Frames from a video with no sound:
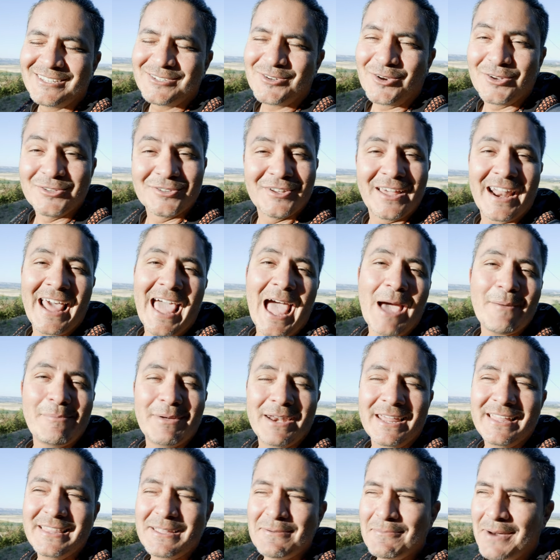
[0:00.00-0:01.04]
So it's gonna
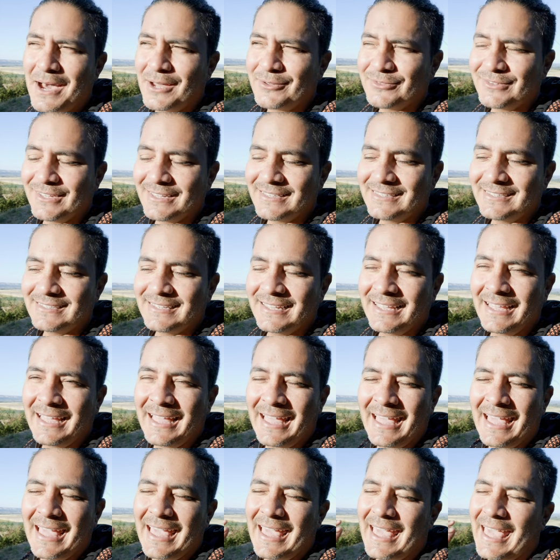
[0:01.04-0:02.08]
happen in the mountains,
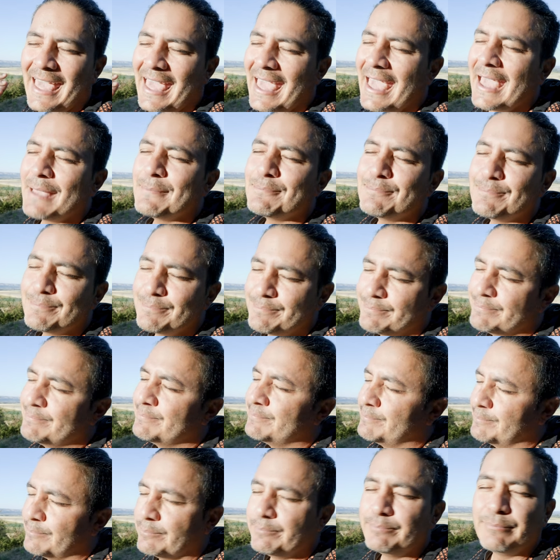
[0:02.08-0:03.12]
and
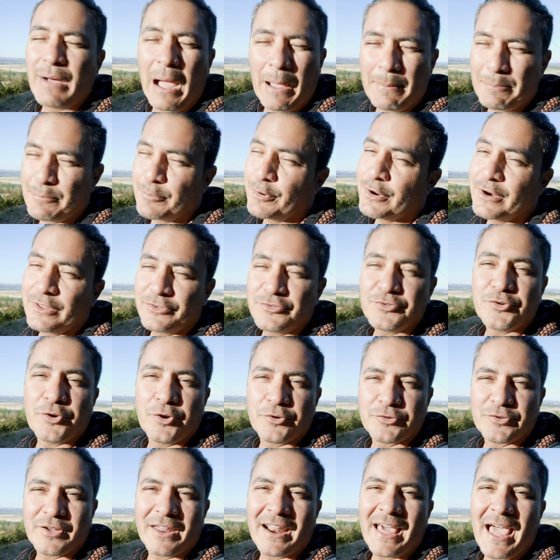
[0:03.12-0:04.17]
I'm pretty
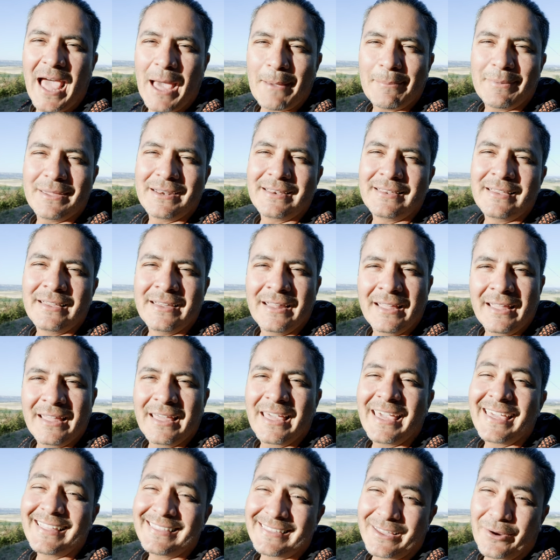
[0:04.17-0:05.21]
sure it's gonna happen
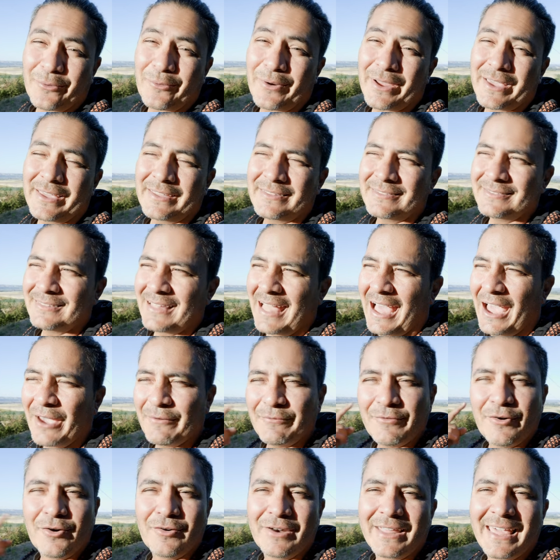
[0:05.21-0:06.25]
in the rain.
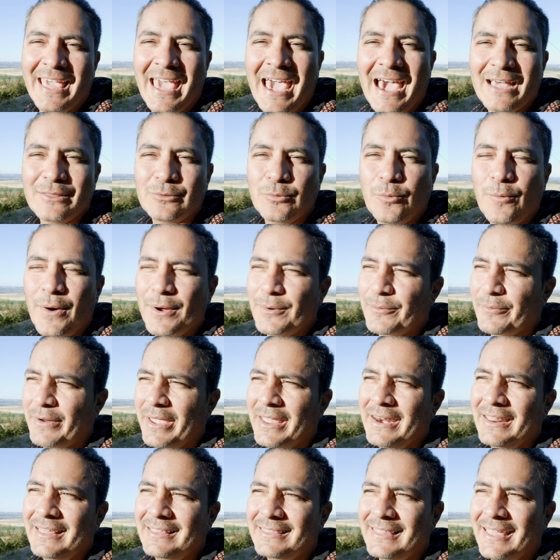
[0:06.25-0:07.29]
I've only had one
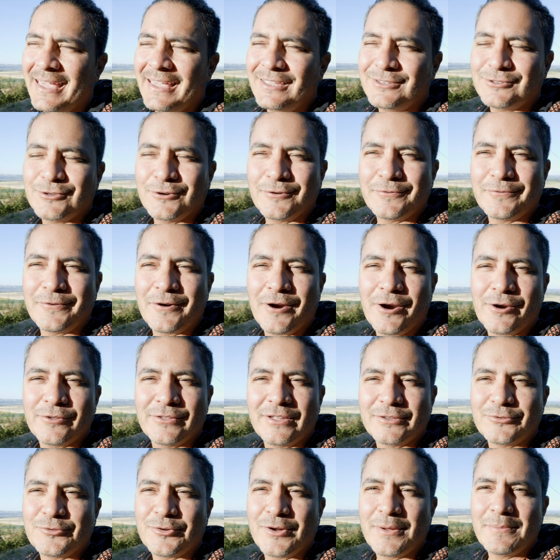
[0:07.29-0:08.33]
rainy day so far
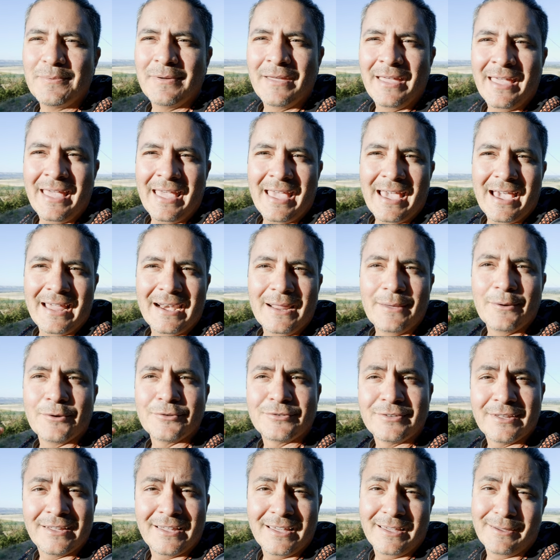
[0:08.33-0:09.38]
on the trip, and it
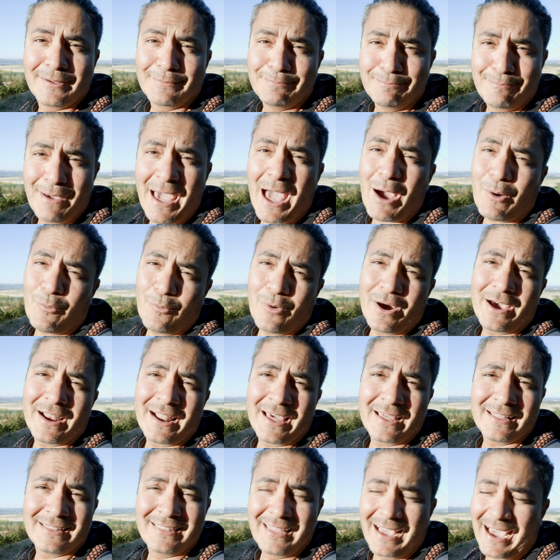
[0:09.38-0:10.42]
was a bad
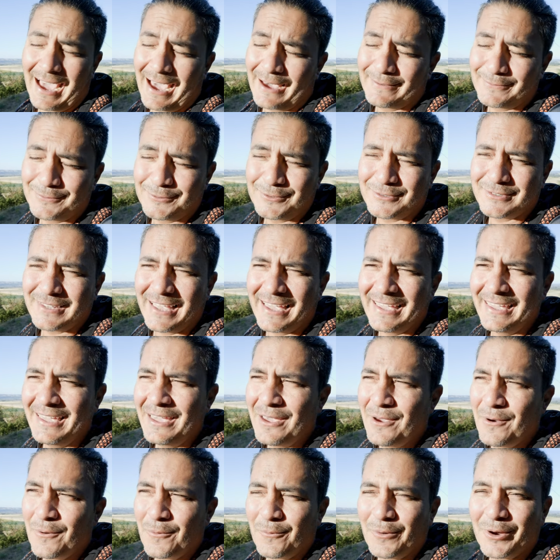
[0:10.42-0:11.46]
one, I have to
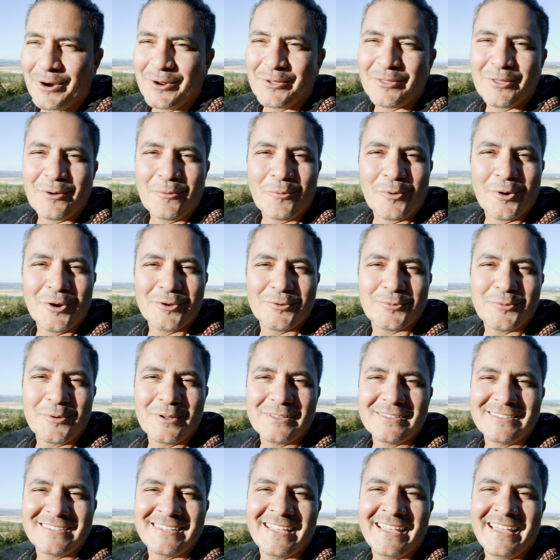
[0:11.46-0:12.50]
say. One of the worst
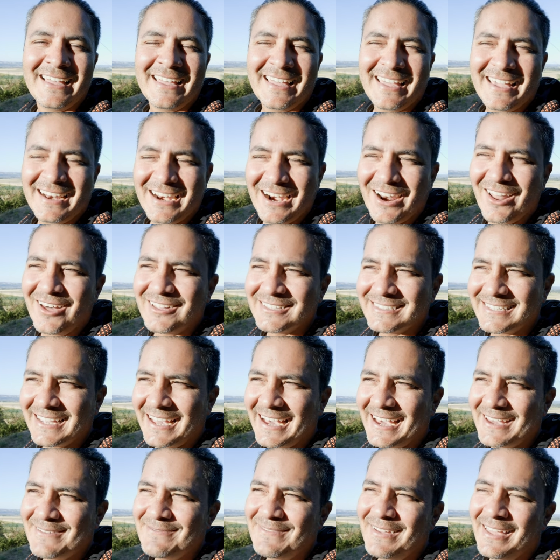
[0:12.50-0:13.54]
ones in a long
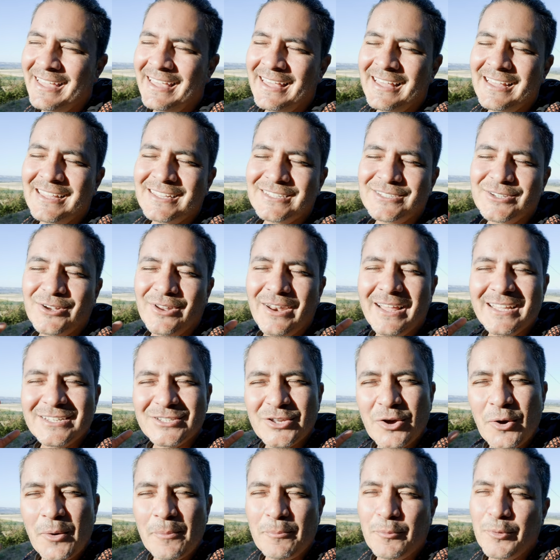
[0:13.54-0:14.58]
time. So
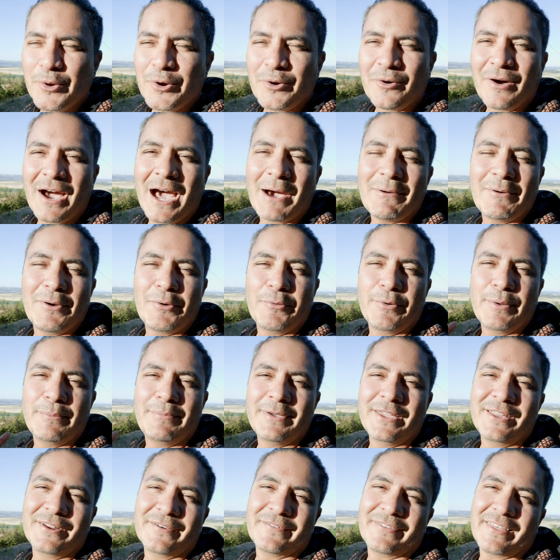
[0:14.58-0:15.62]
let's hope we don't have a
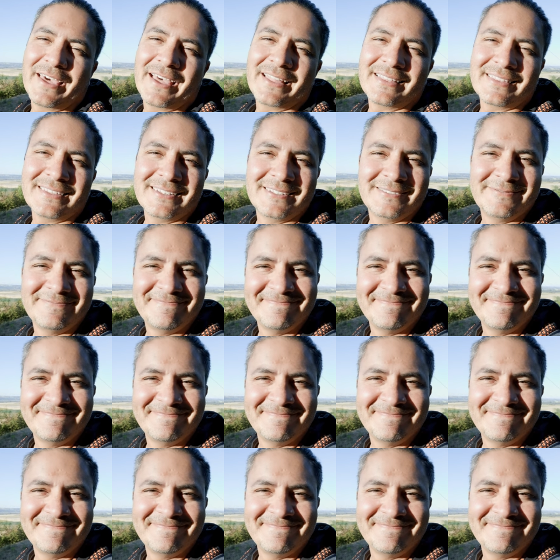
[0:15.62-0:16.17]
repeat of that.